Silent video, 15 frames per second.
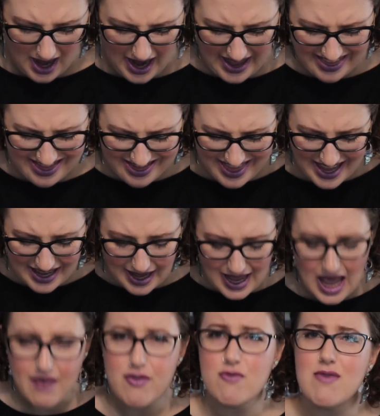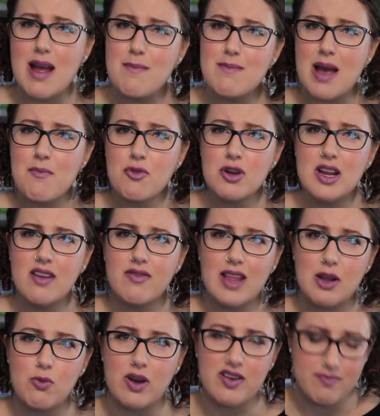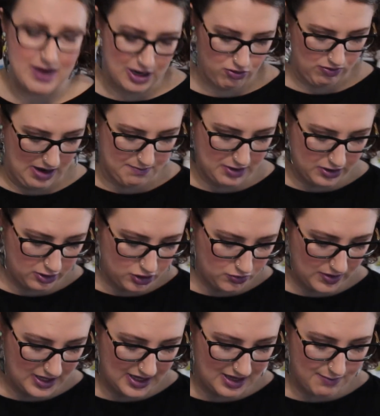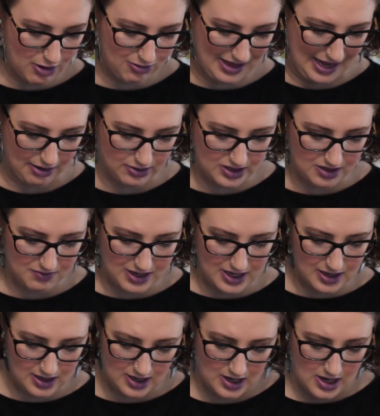I think I have a memory of like one of my grandmothers reading them out loud to me,